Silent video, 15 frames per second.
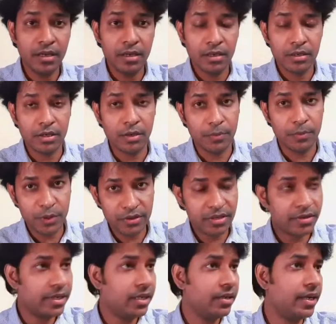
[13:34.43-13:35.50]
computer
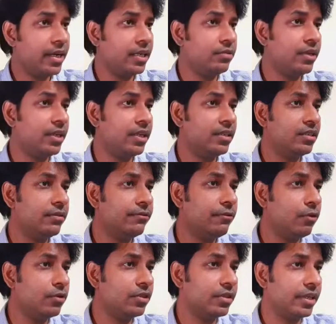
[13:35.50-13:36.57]
screen as well as the
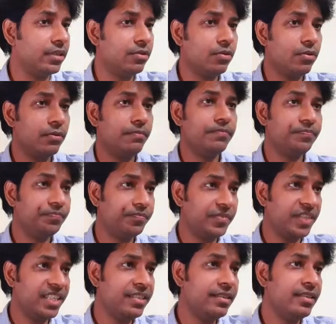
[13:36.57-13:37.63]
phone screen. So
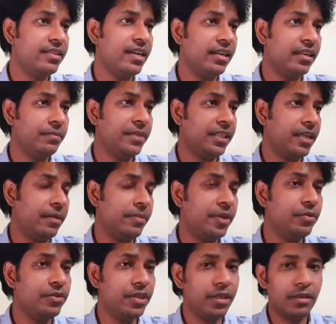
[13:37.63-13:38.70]
this is a setup that I'm
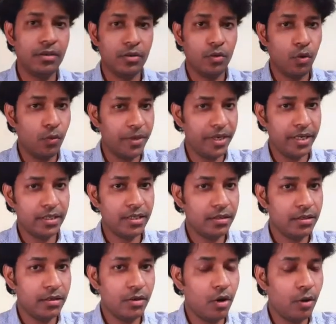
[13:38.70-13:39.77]
using, OBS,
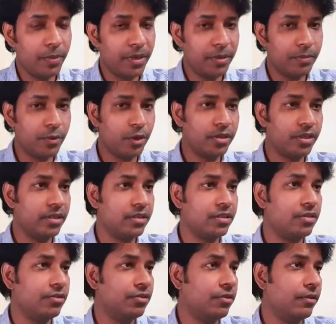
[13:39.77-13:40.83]
Open Broadcaster
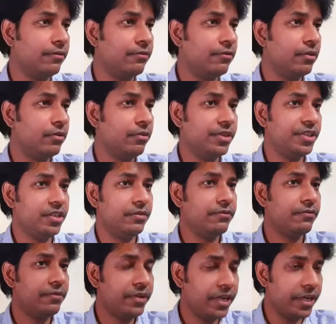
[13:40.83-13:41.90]
software, which is free,
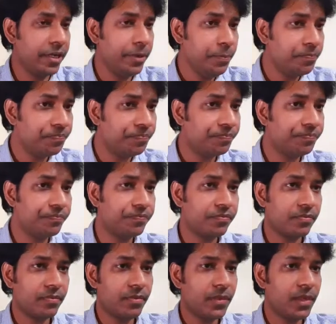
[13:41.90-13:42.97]

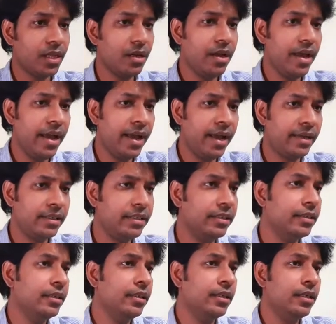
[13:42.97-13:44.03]
and
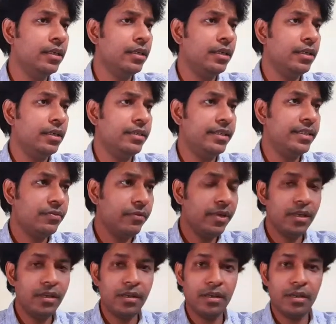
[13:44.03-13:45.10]
this will
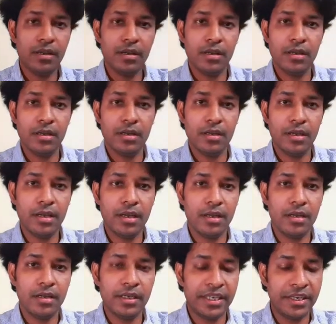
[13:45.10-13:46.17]
give
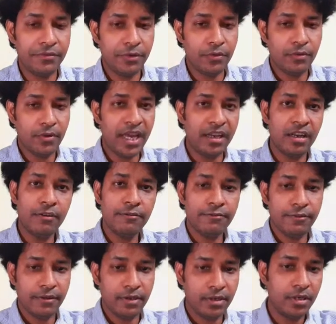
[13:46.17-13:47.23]
you enough
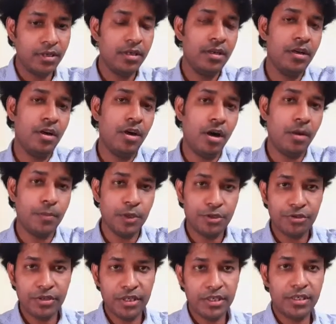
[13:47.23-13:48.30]
opportunities
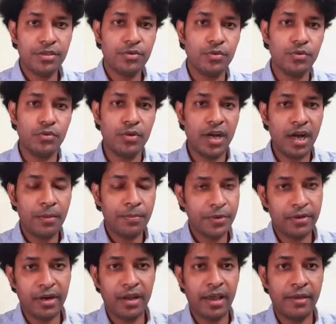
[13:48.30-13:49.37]
to up your live
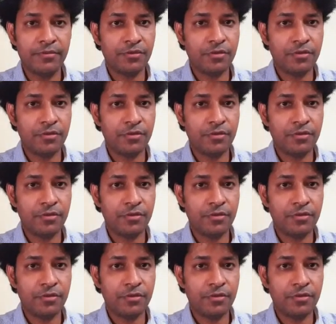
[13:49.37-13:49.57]
streaming